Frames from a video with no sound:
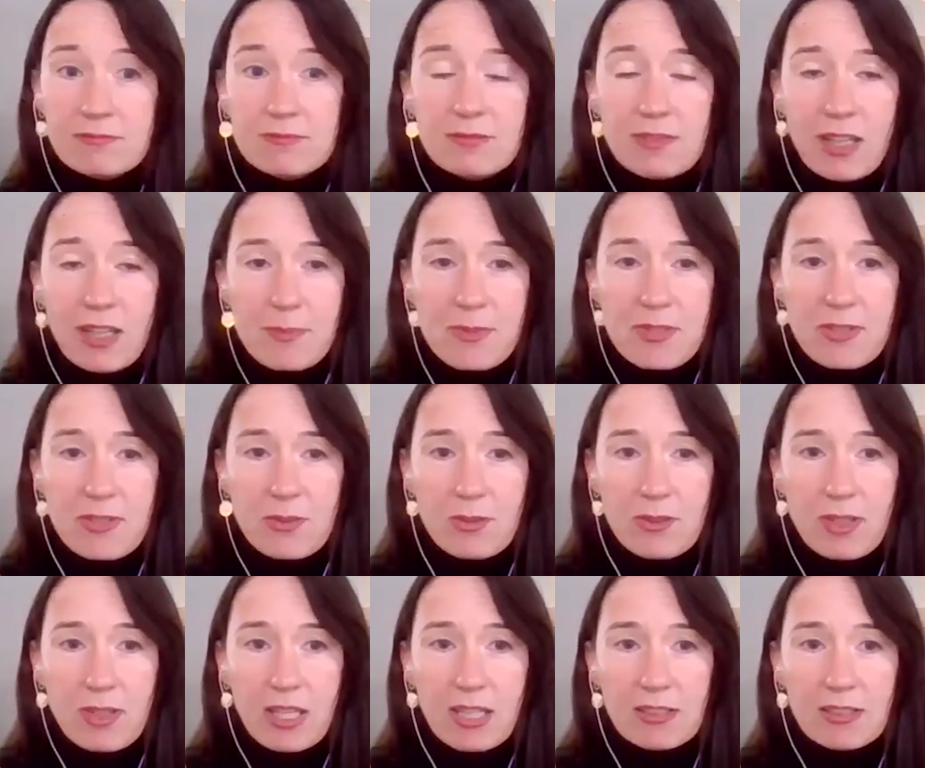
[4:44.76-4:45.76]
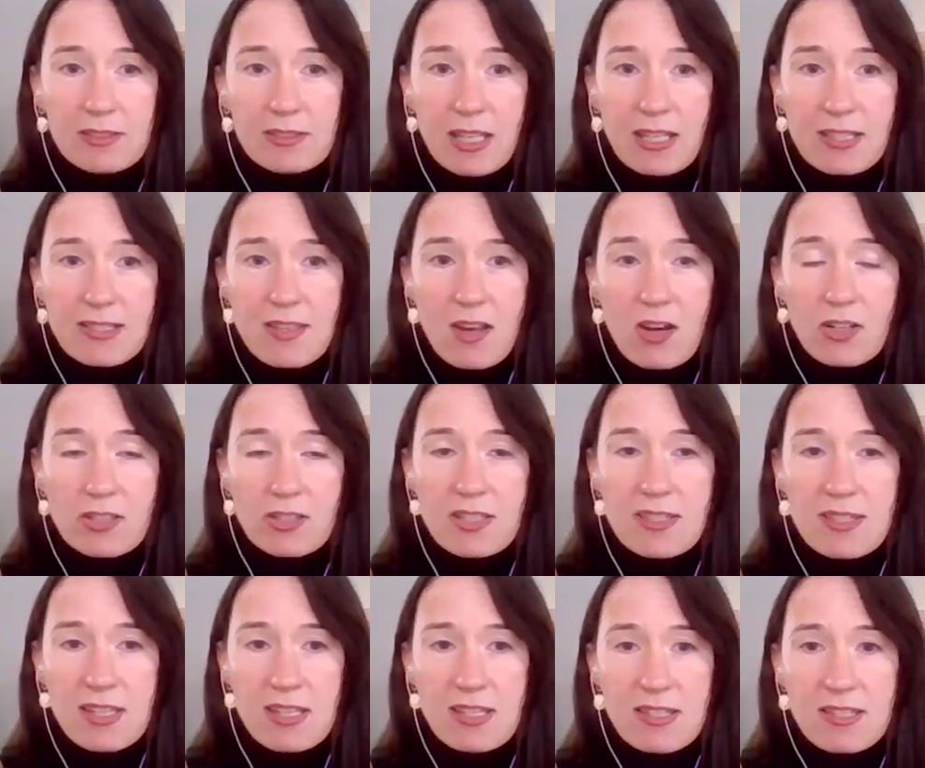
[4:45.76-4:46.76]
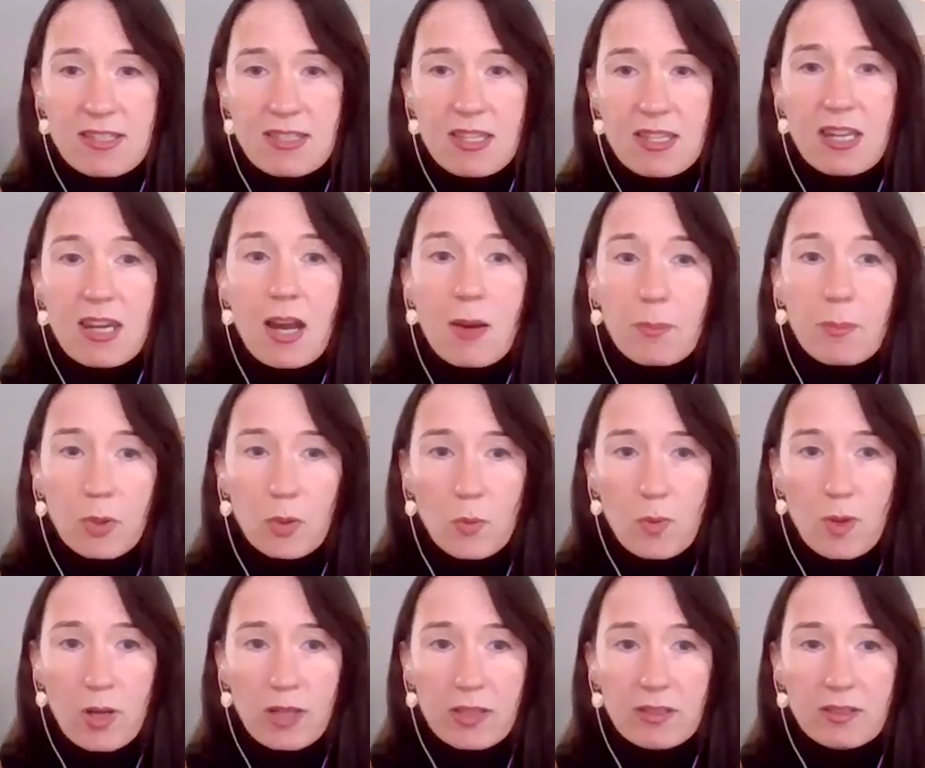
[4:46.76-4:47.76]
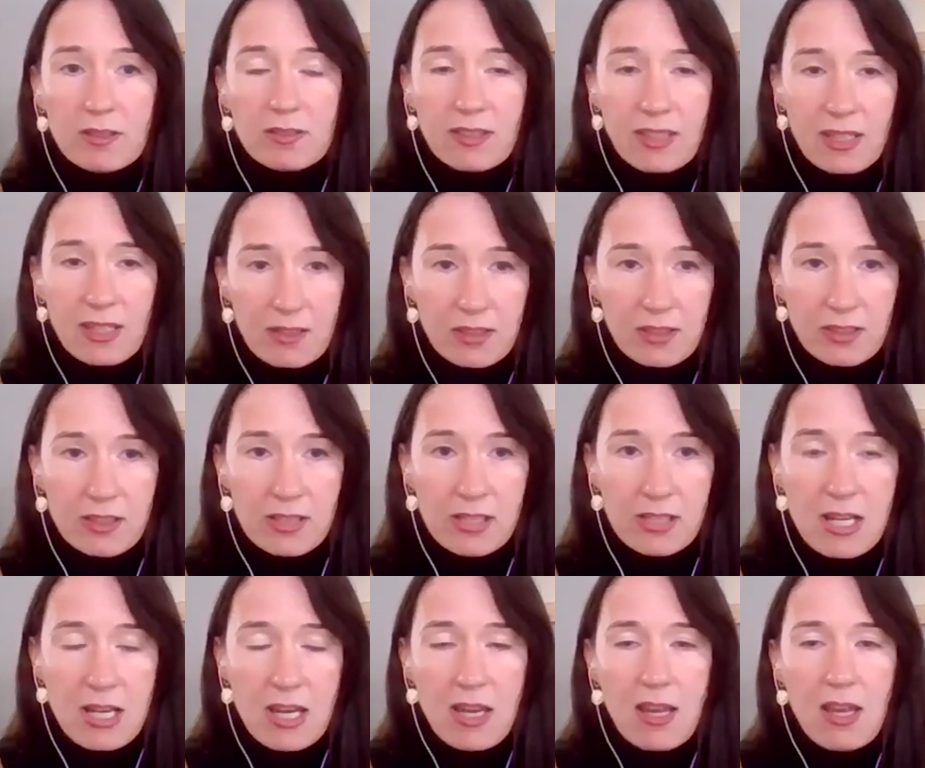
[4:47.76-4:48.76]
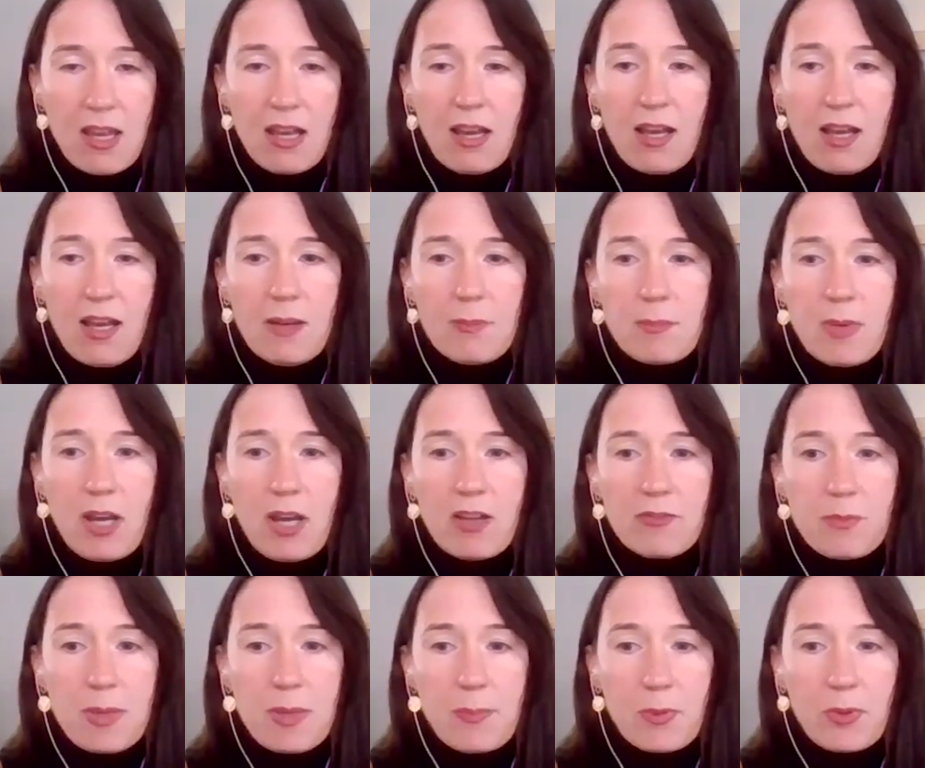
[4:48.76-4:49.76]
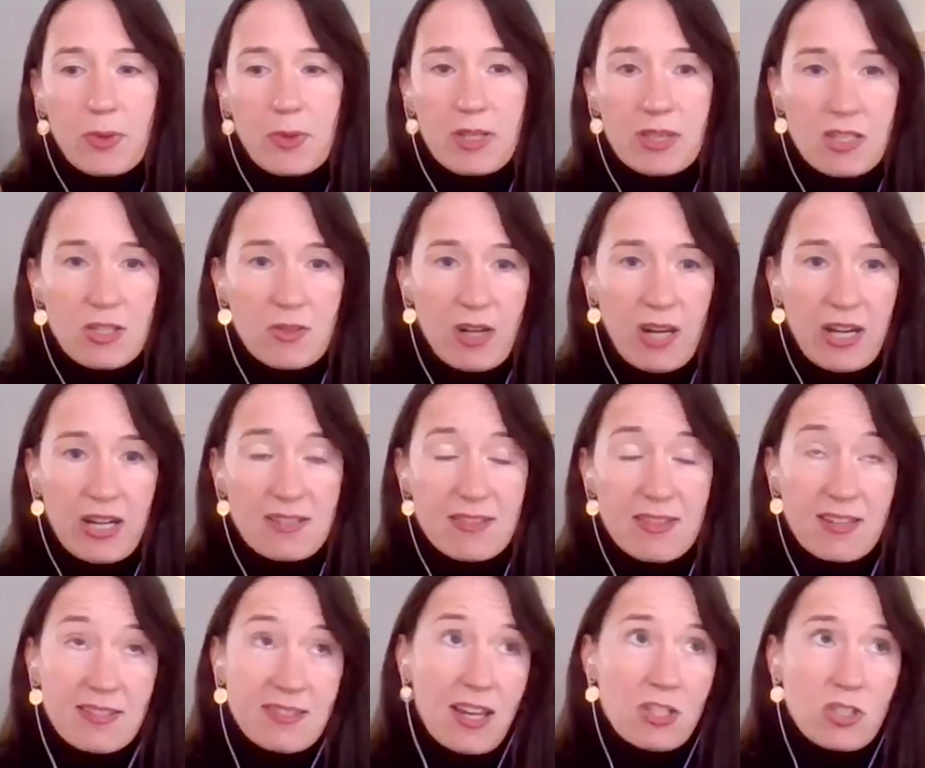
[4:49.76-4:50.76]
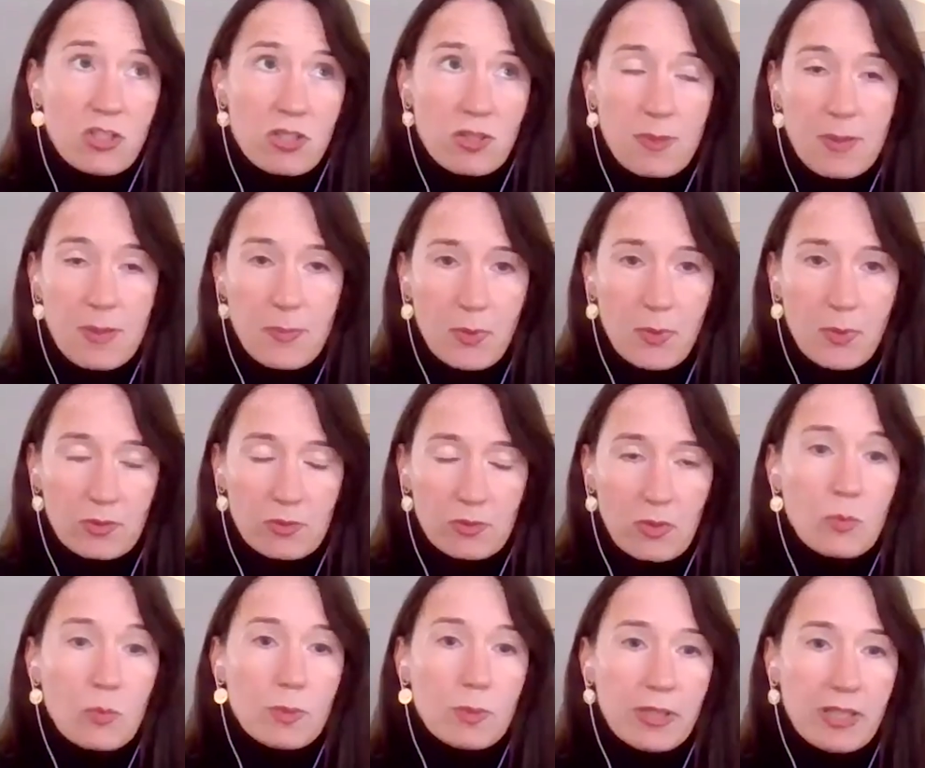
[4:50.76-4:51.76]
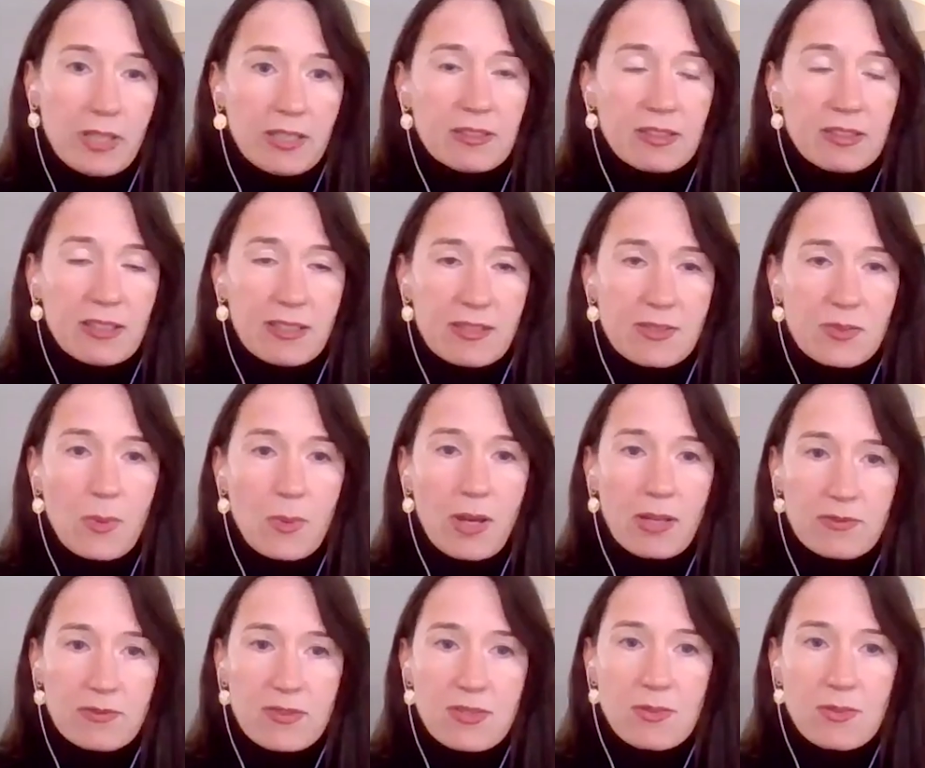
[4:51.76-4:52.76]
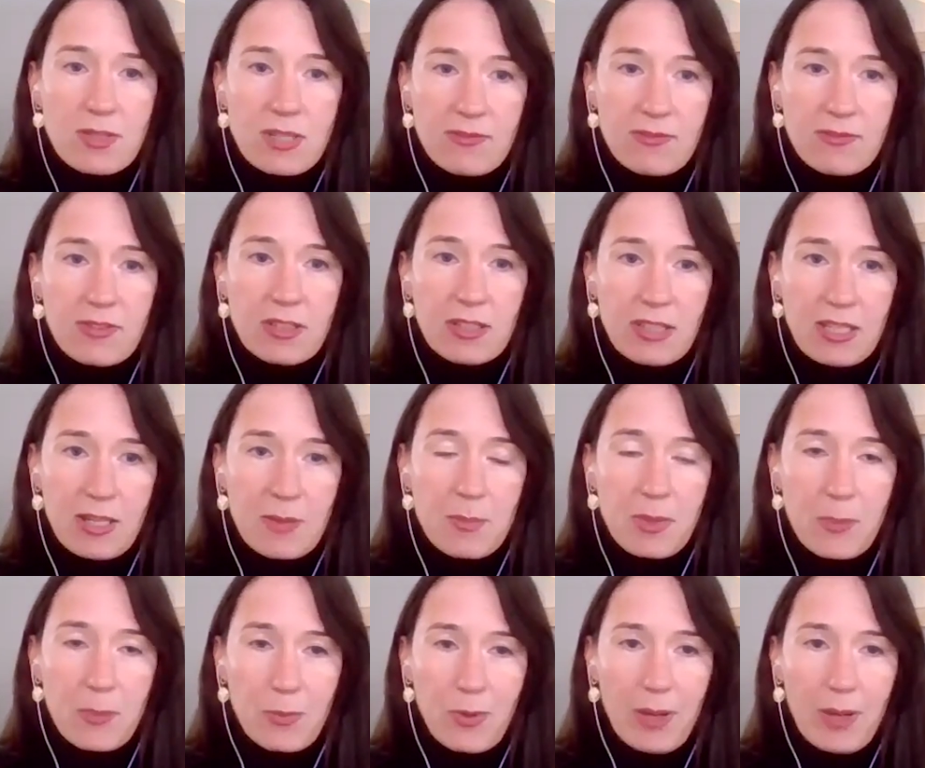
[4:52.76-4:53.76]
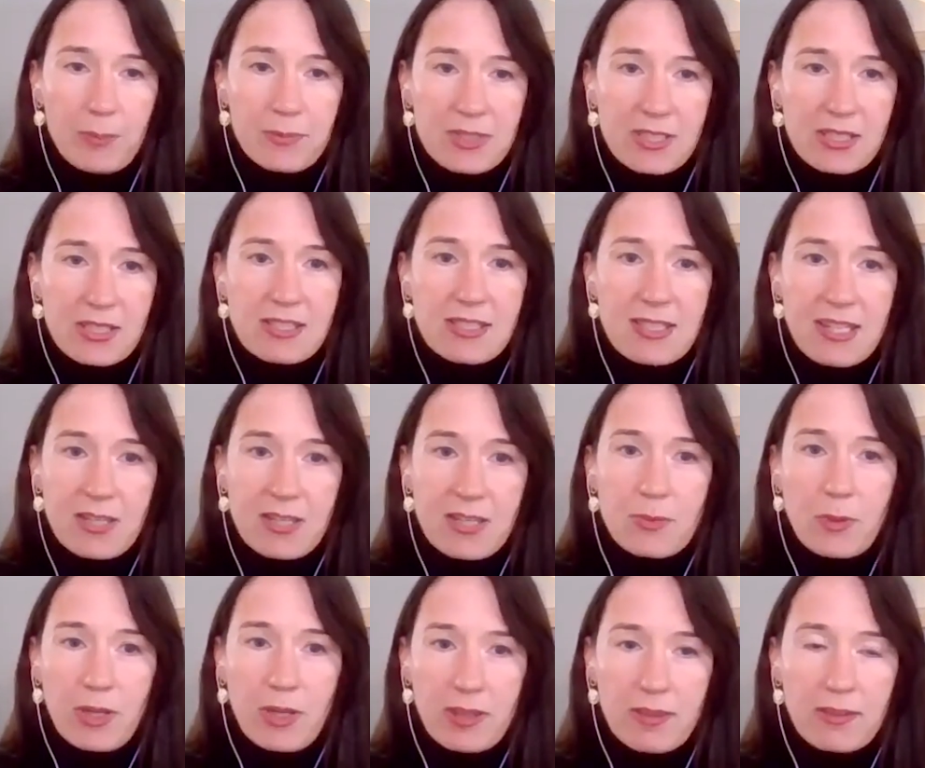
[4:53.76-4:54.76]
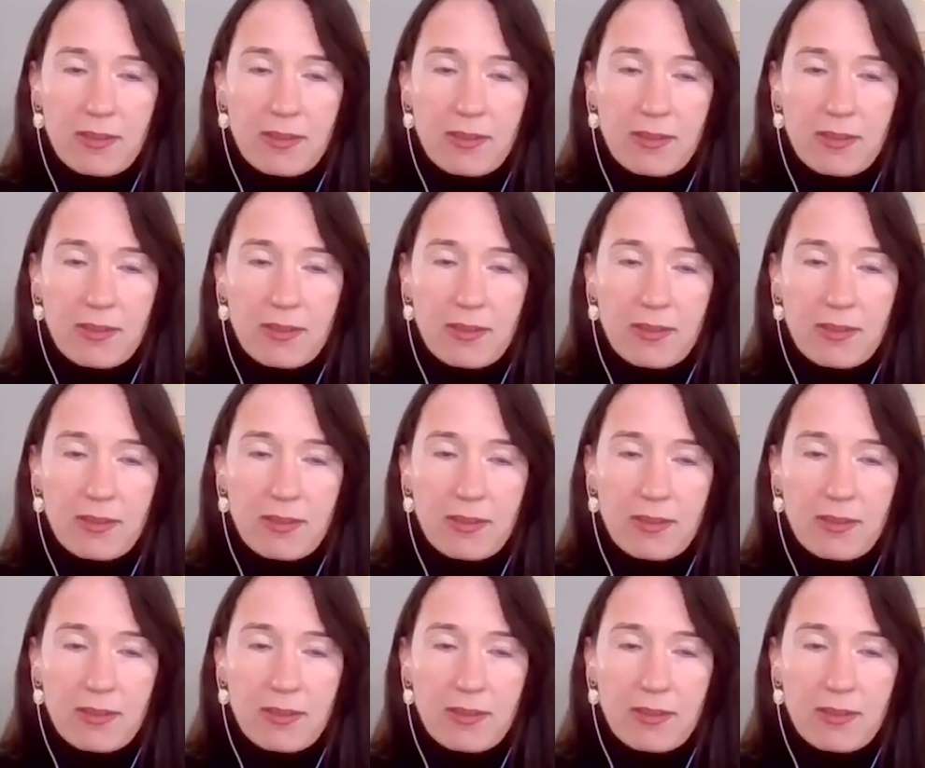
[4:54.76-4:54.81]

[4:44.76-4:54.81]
Absolutely. Yes. Heart disease is the #1 killer of people in the United States, actually people globally as well. So definitely a big problem to contend with.